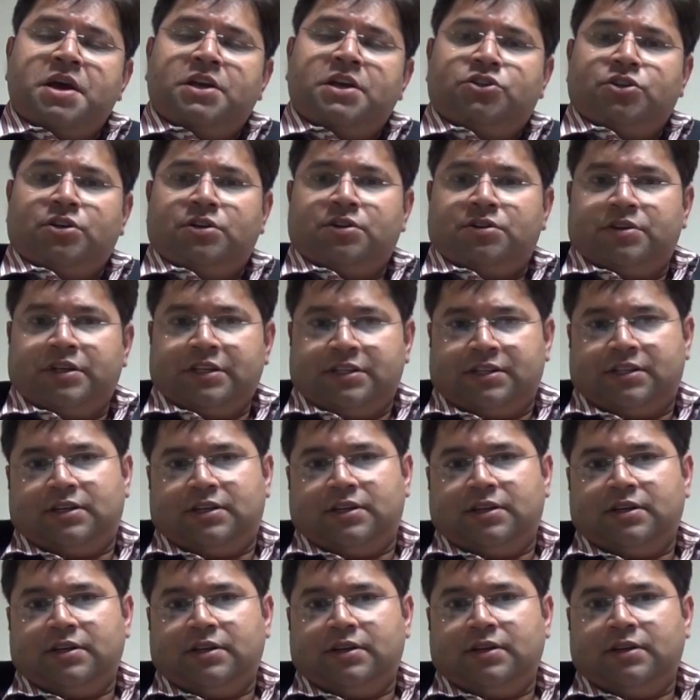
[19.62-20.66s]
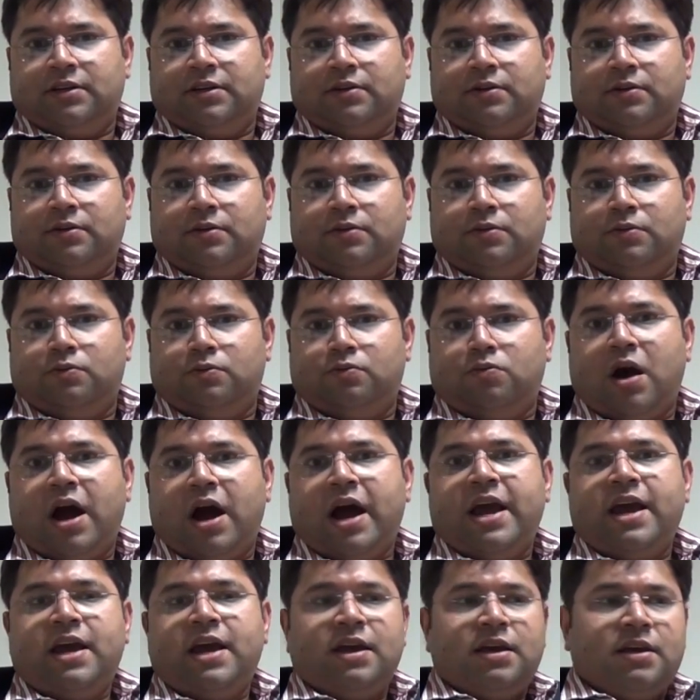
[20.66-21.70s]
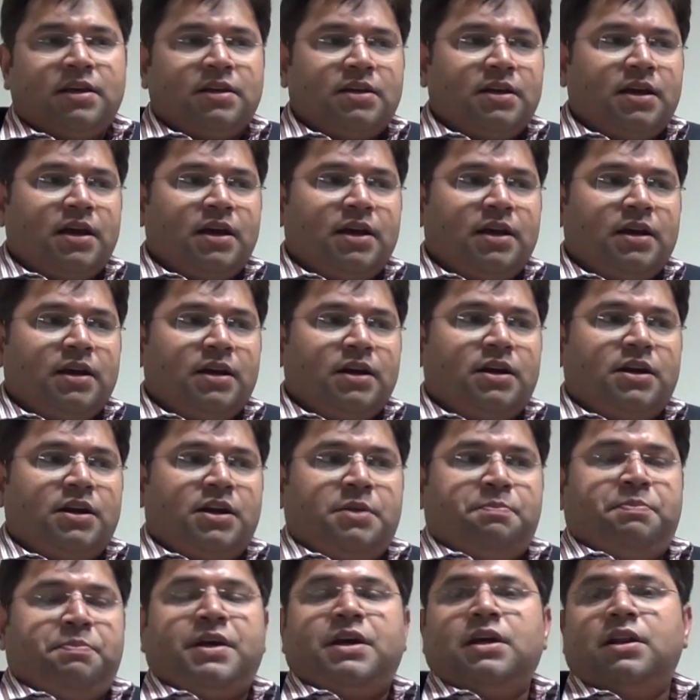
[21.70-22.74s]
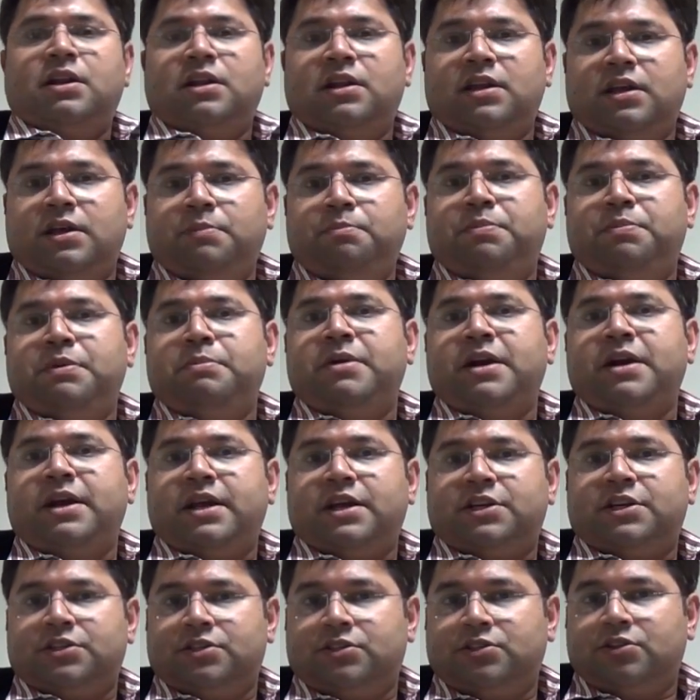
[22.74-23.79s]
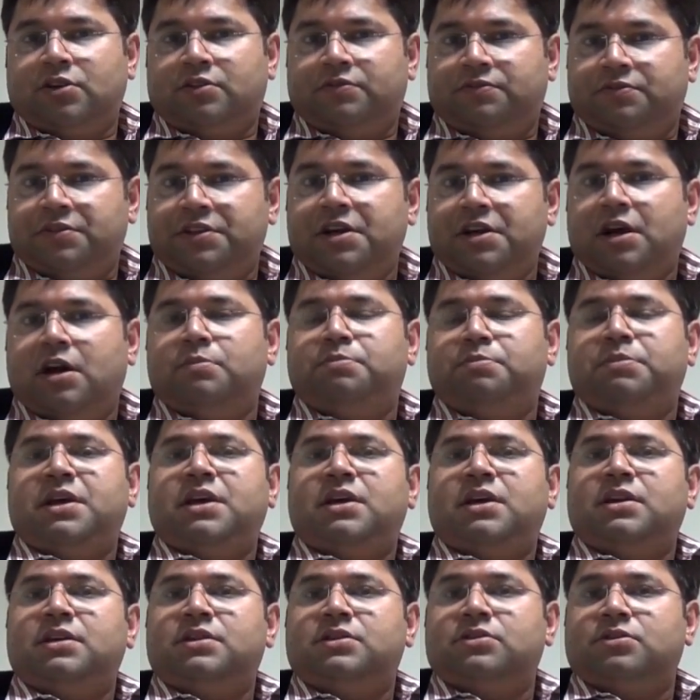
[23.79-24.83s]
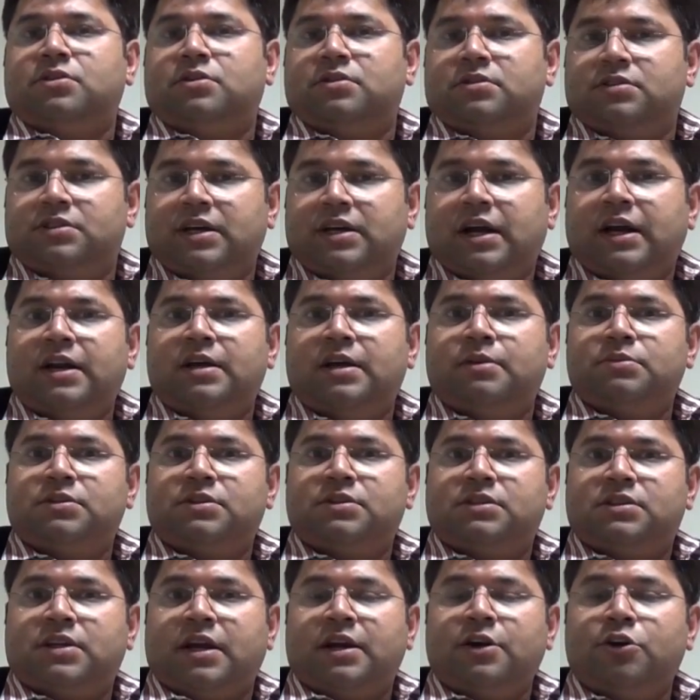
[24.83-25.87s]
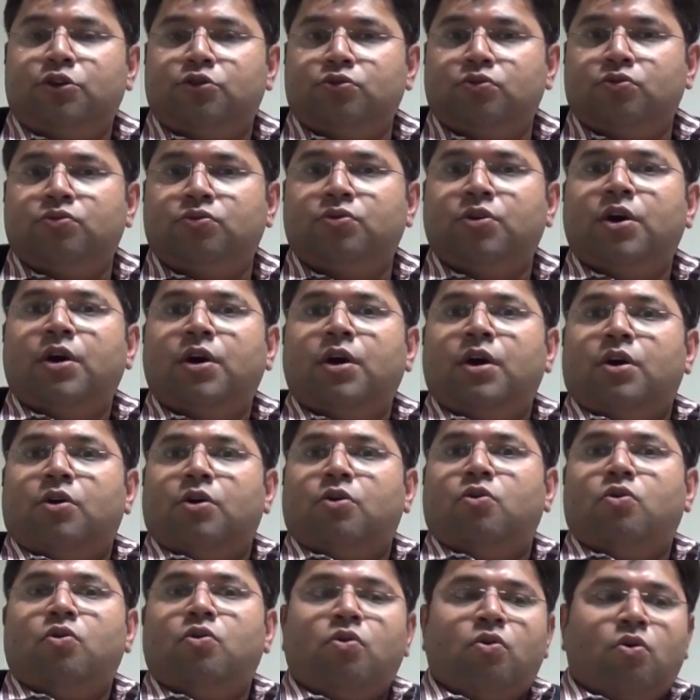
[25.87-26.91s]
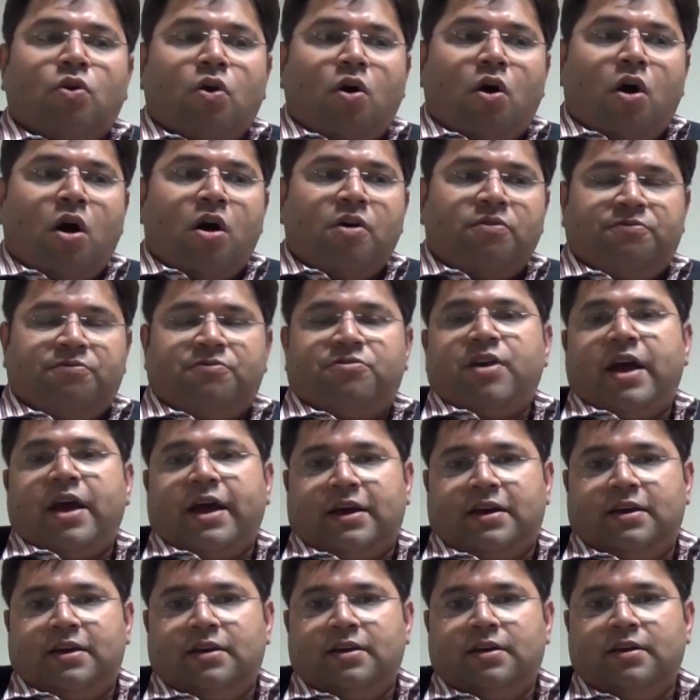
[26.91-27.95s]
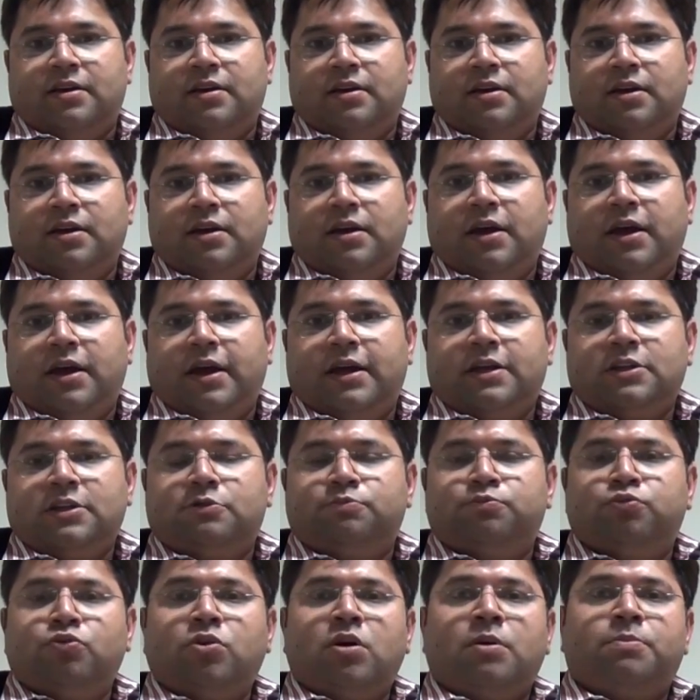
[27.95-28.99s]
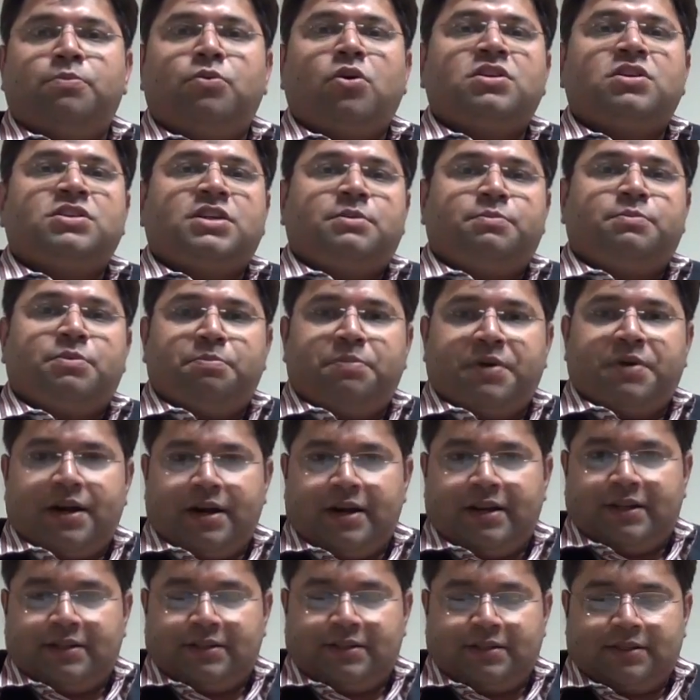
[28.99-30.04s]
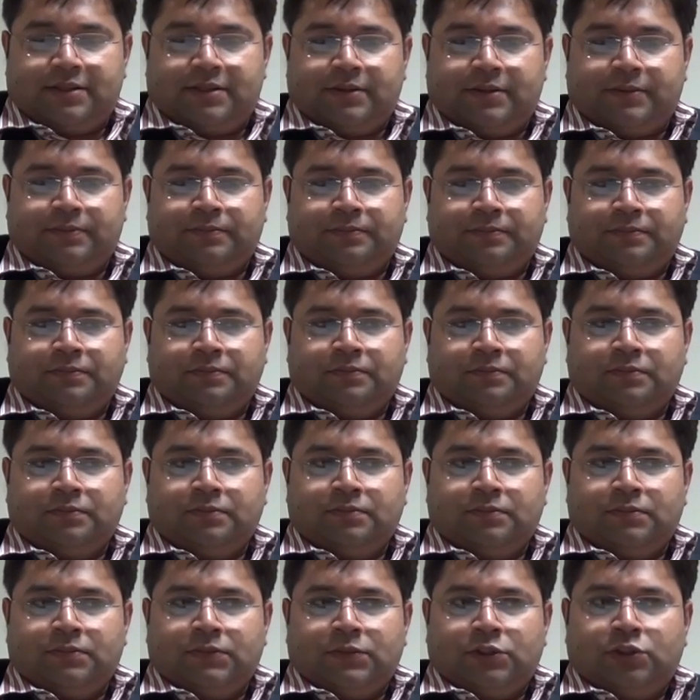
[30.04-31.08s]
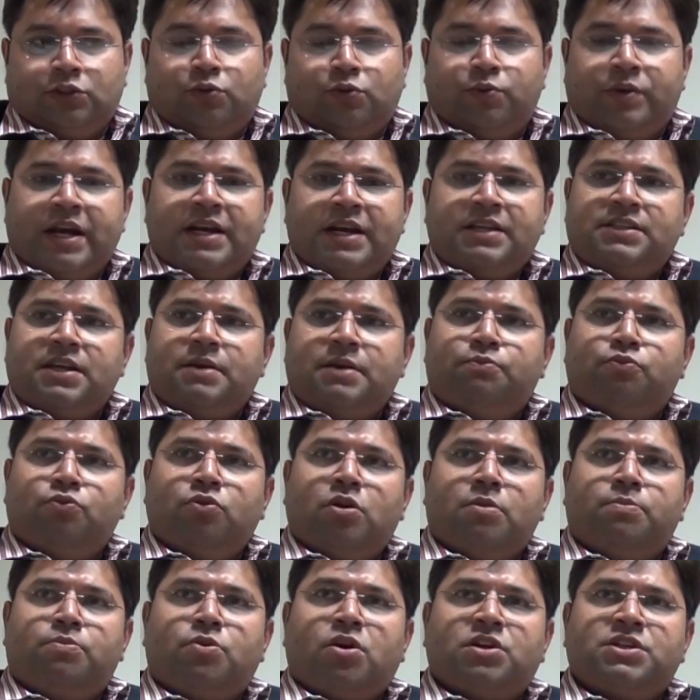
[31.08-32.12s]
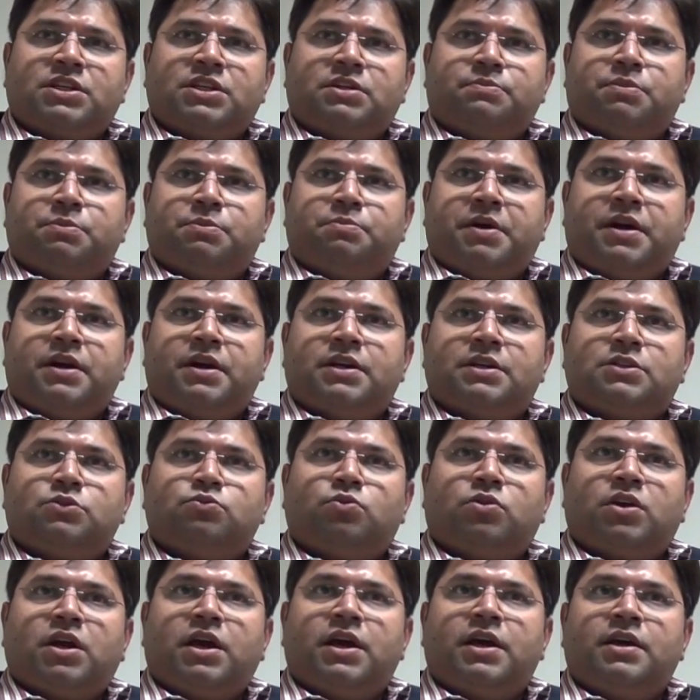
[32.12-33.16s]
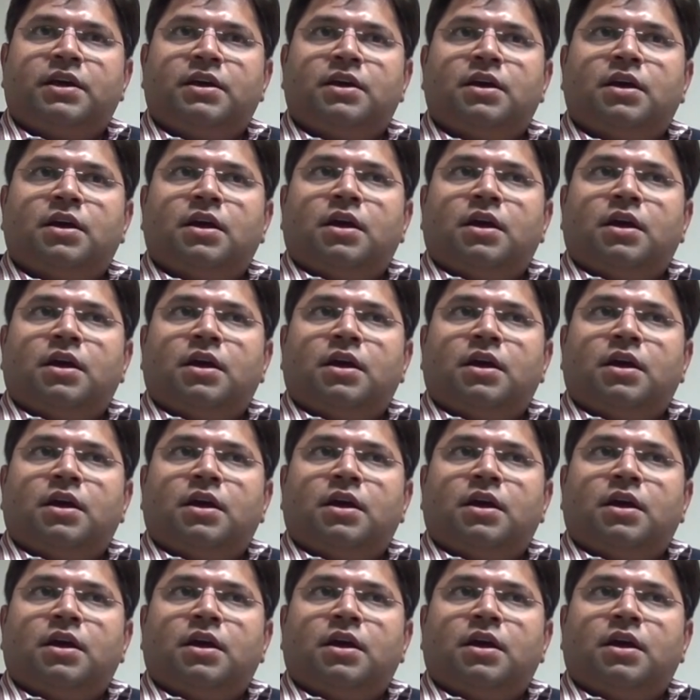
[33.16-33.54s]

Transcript: major risk why typical implementations of ERPs or CRMs tend to go off track is poor project preparedness. So when I say poor project preparedness, what I